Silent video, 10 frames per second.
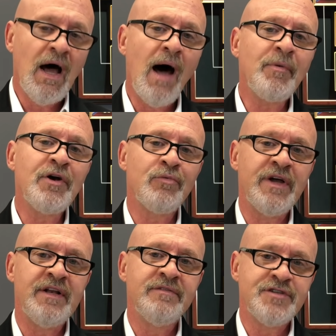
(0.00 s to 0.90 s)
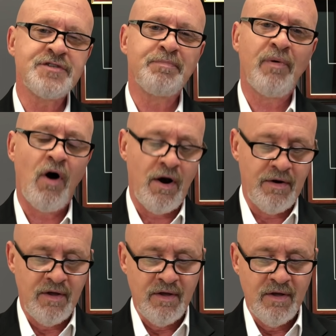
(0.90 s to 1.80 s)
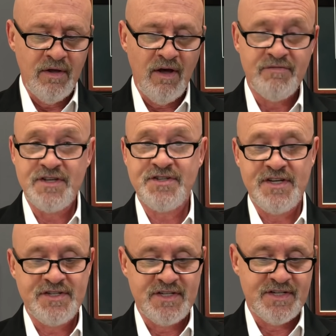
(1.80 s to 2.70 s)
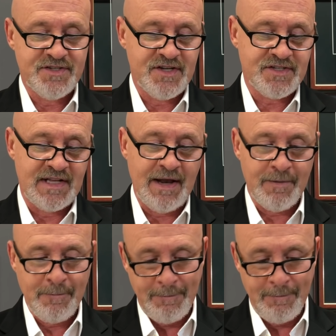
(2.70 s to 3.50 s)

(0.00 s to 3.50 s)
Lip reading: I'm going to read just part of this cease and desist letter.